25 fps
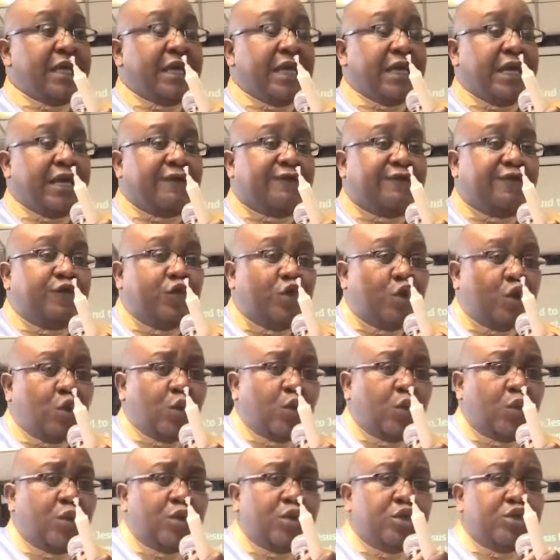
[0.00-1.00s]
if
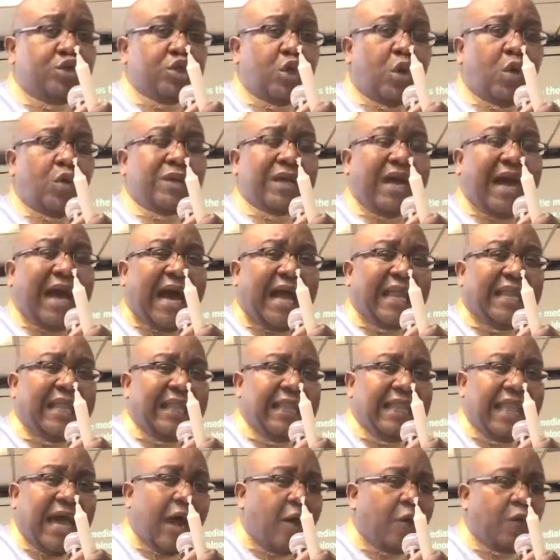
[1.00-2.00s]
you don't
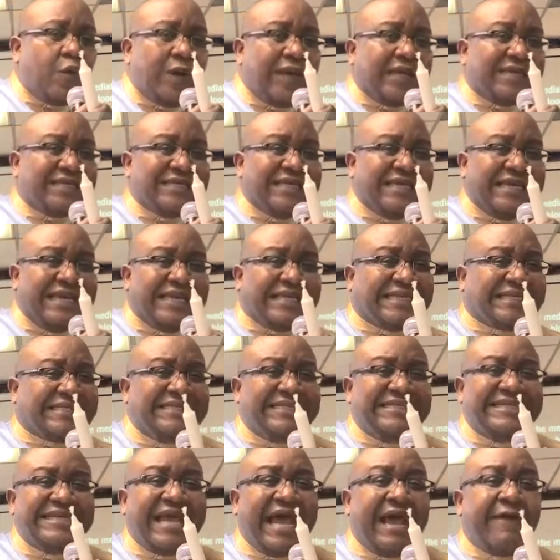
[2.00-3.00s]
allow it, it
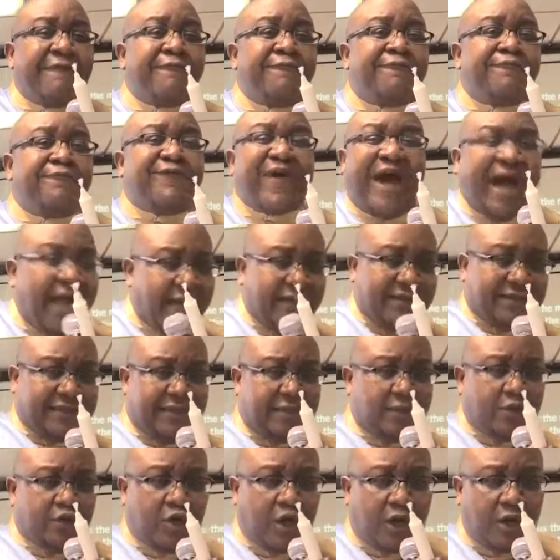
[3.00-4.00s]
never
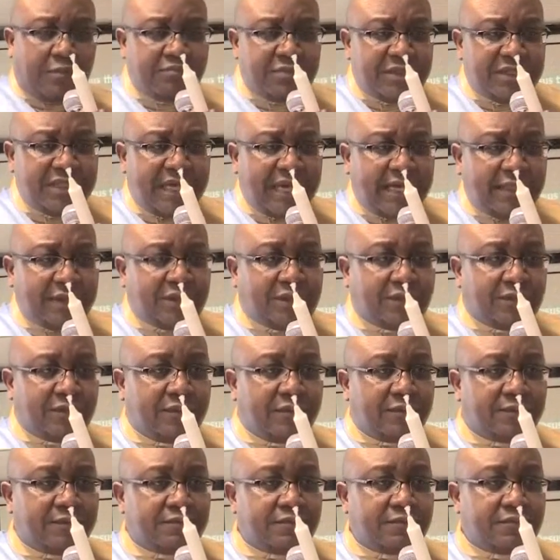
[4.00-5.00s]
can come near you.
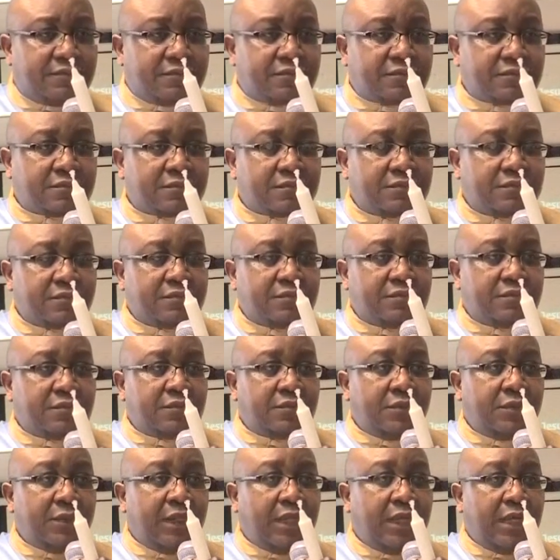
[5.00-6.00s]
Yes.
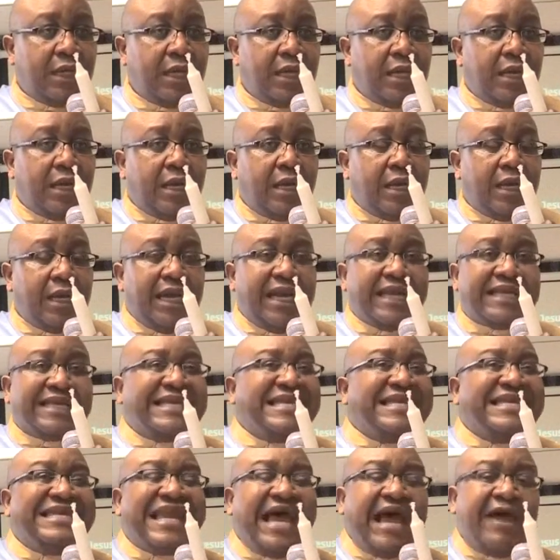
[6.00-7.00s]

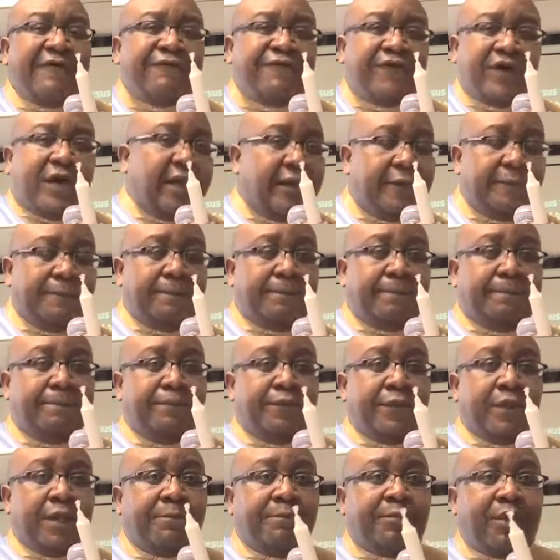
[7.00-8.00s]
It never.
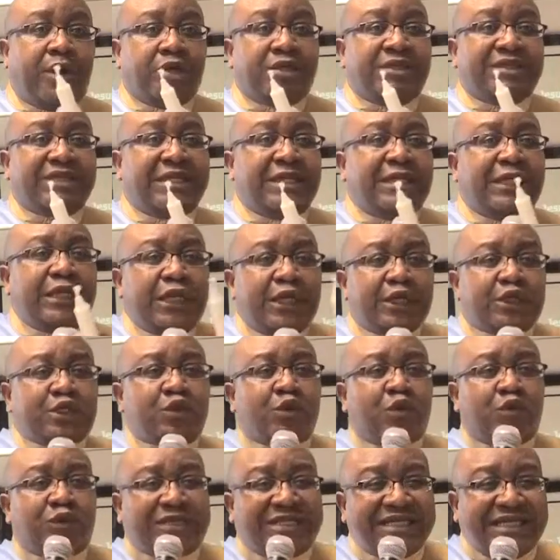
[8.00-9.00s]
But the
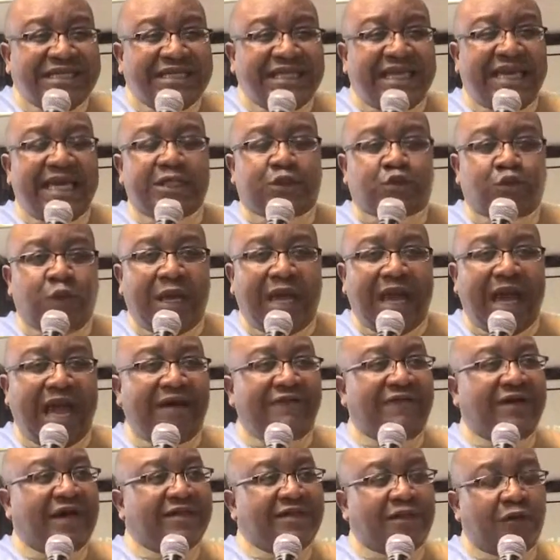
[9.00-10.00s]
little delays we
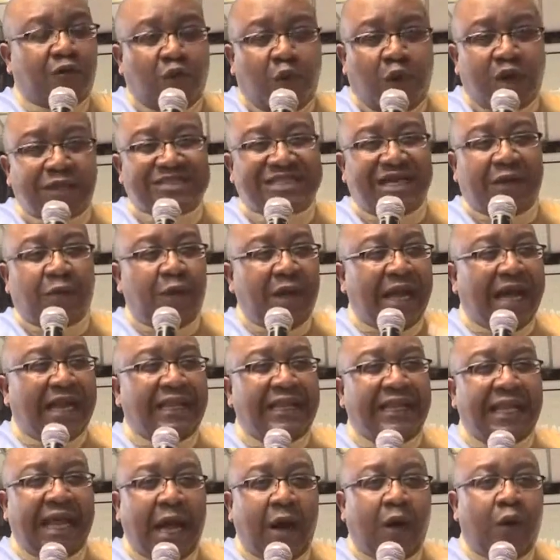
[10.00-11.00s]
have are the ones that we
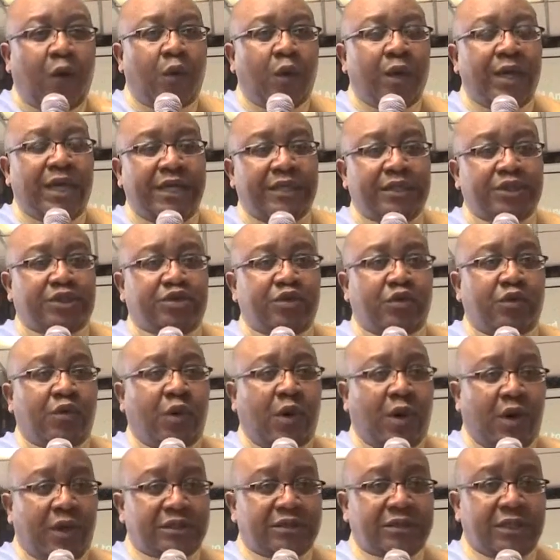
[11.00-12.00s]
allow
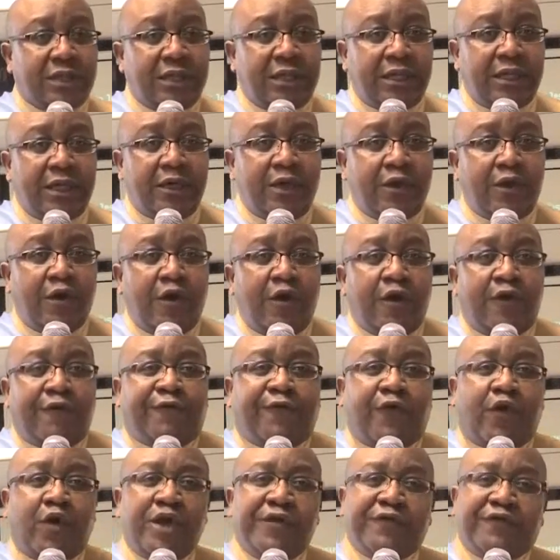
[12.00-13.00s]
into us.
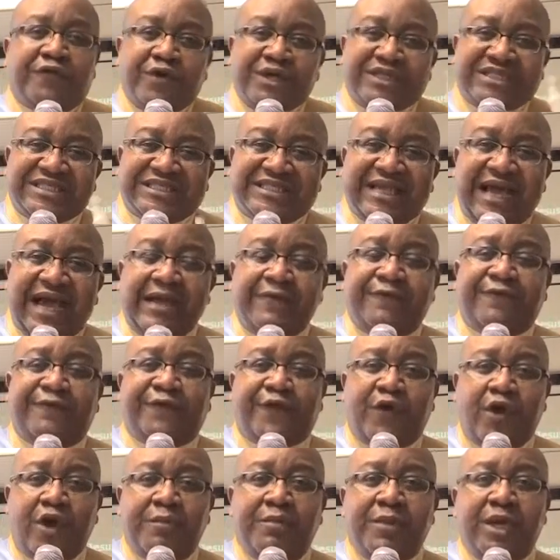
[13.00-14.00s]
For if we stand
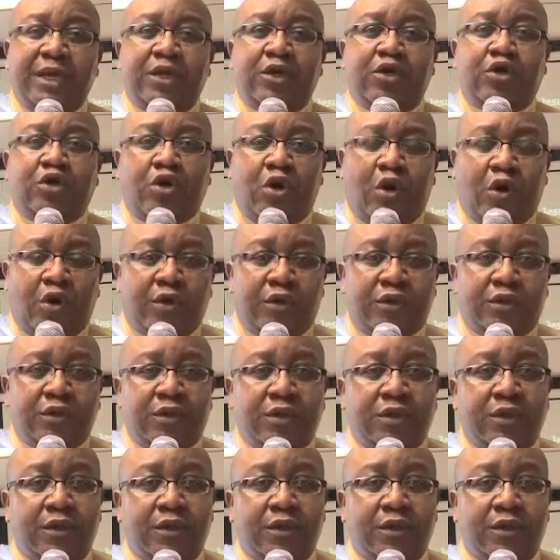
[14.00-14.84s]
firm in God,